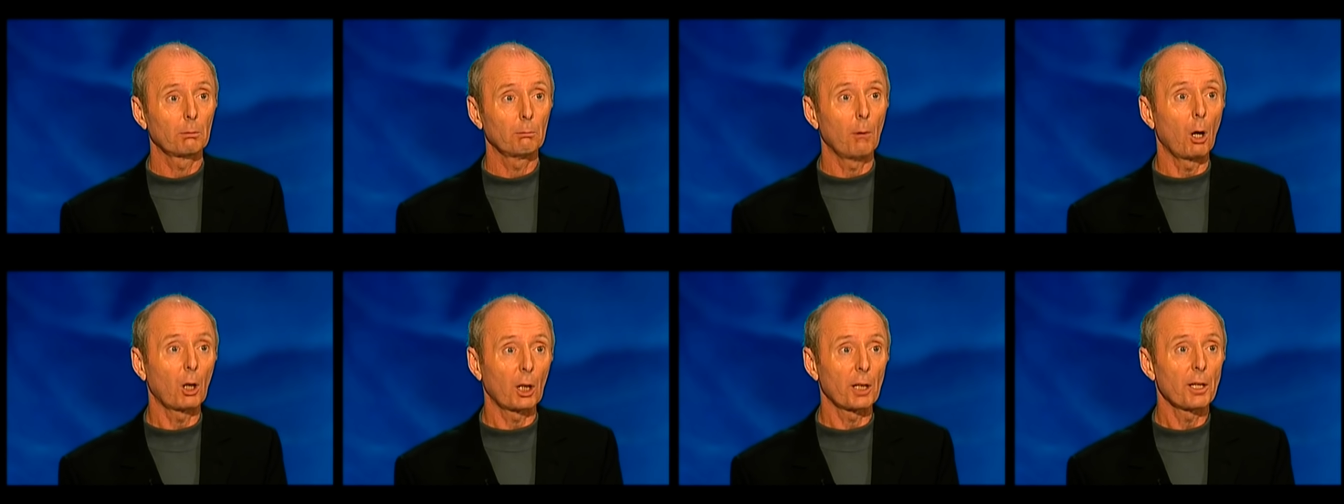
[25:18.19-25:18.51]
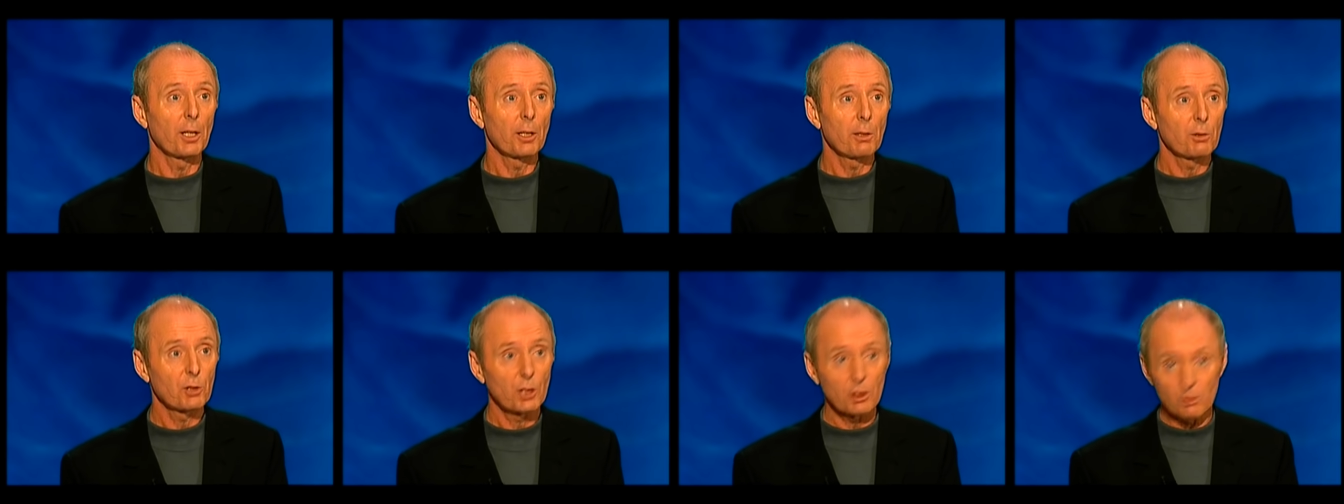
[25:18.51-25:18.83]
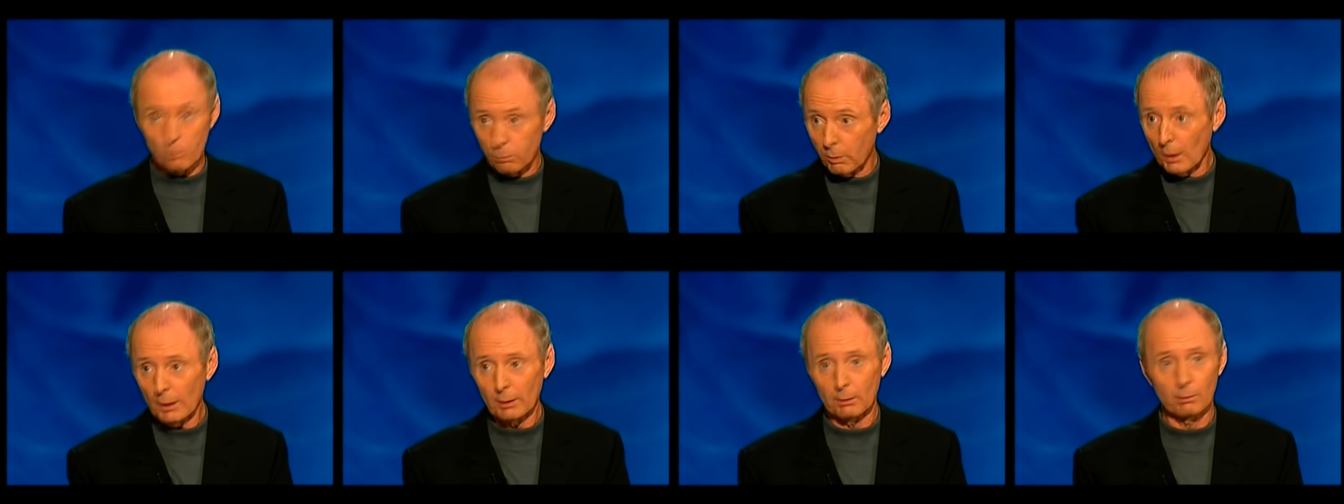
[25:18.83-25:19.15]
What can I do?"
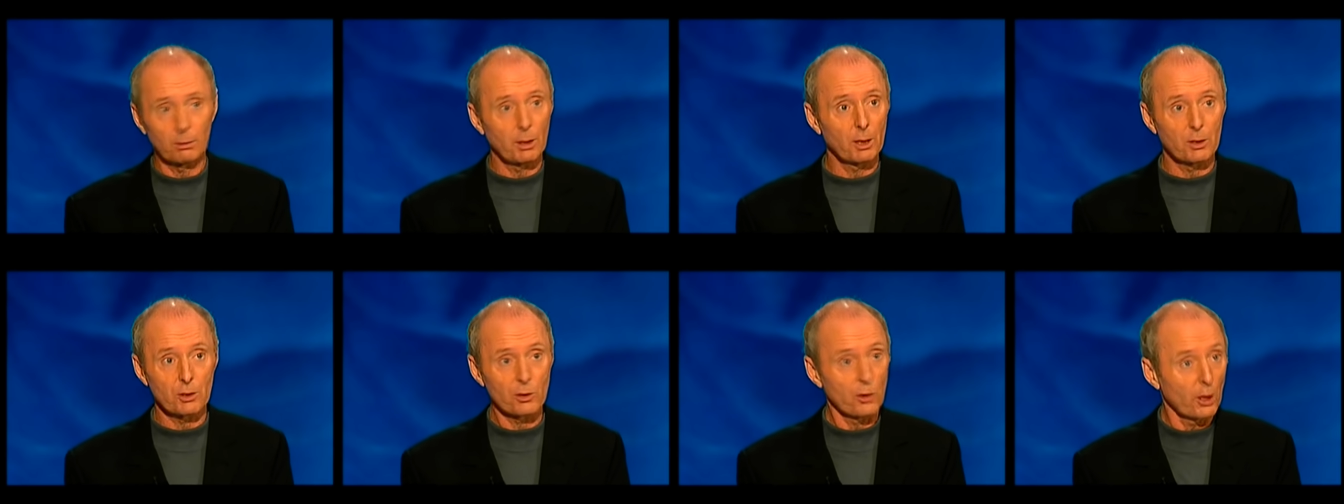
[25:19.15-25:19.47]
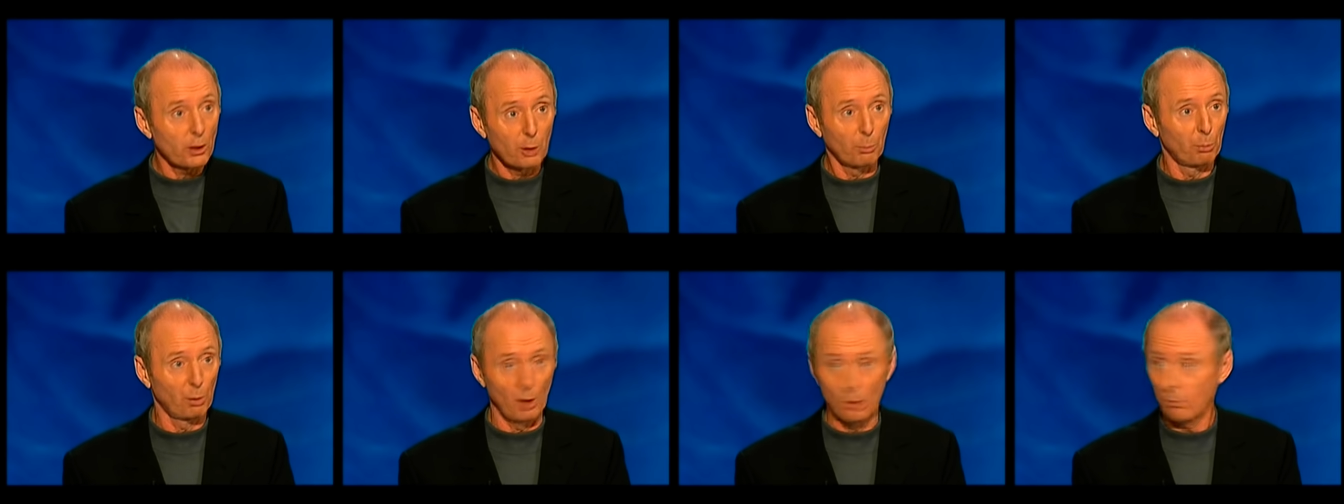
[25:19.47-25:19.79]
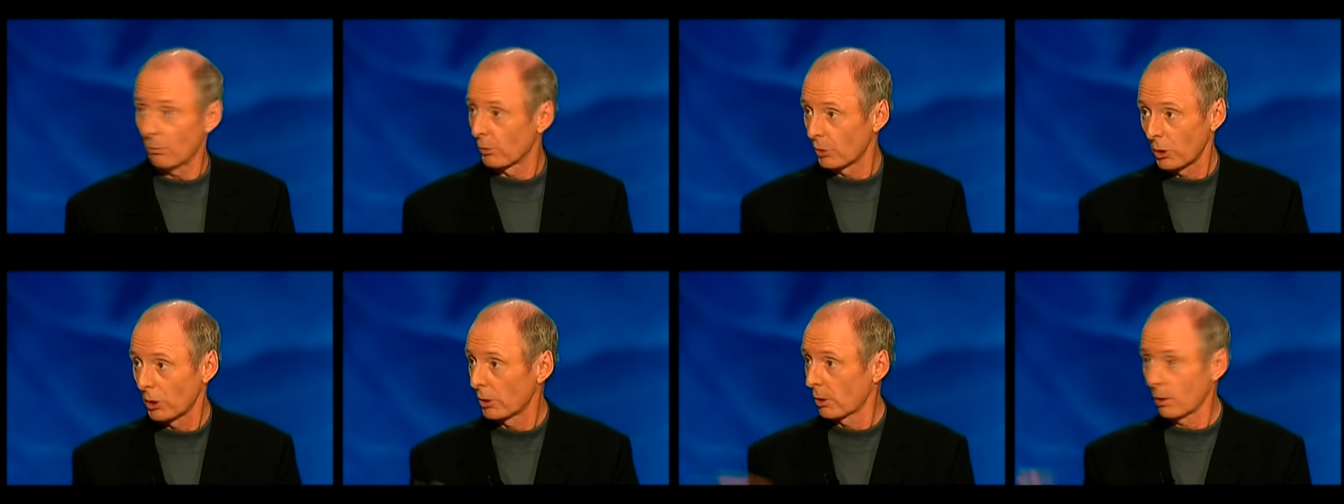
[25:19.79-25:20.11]
She said, "Well, it's not a problem."